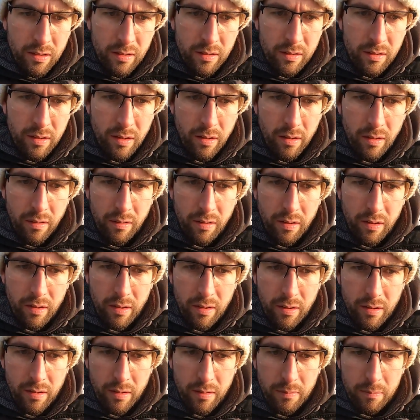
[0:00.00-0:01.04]
So
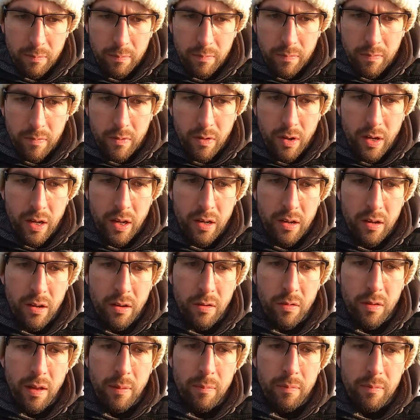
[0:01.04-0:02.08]
I
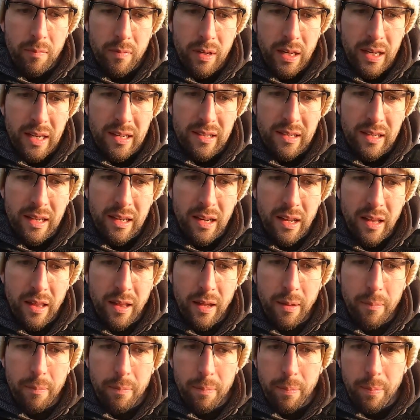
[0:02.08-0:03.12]
undo them easily like
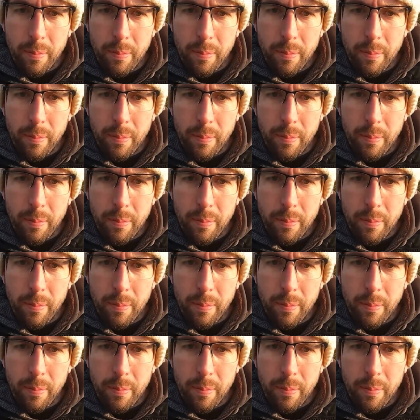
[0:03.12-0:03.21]
that.